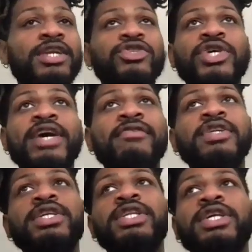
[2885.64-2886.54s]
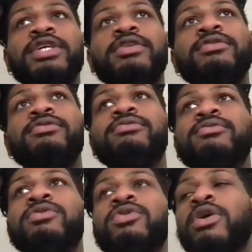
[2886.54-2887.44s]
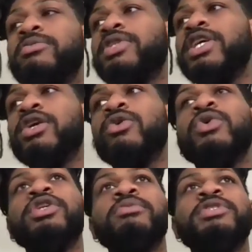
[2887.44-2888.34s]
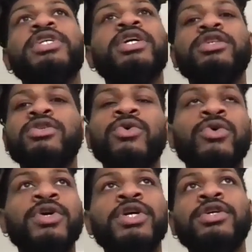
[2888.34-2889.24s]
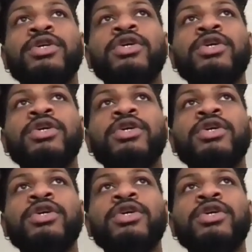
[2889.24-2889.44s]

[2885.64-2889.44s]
of traveling and you know what I'm saying, going up to Illinois,